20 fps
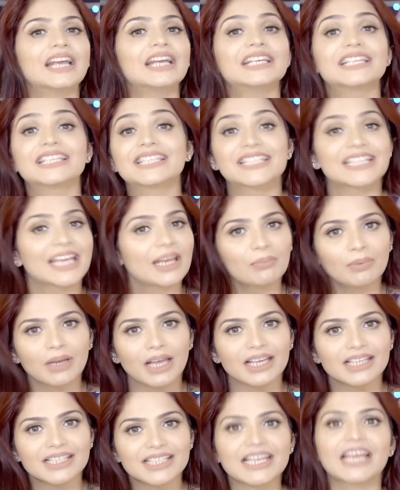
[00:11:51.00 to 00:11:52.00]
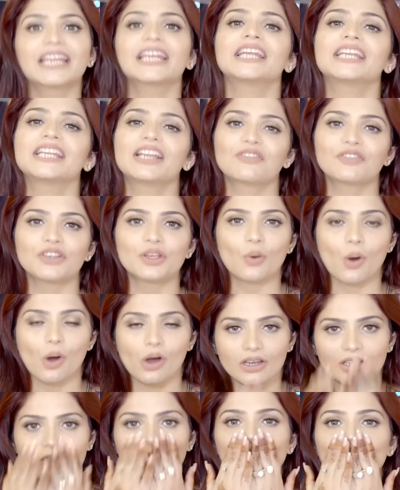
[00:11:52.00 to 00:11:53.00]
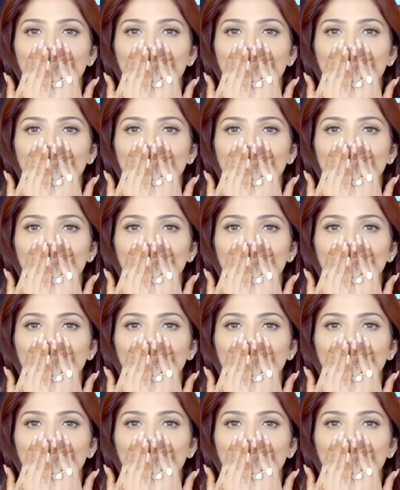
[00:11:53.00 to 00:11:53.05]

Stay blessed and I love you all.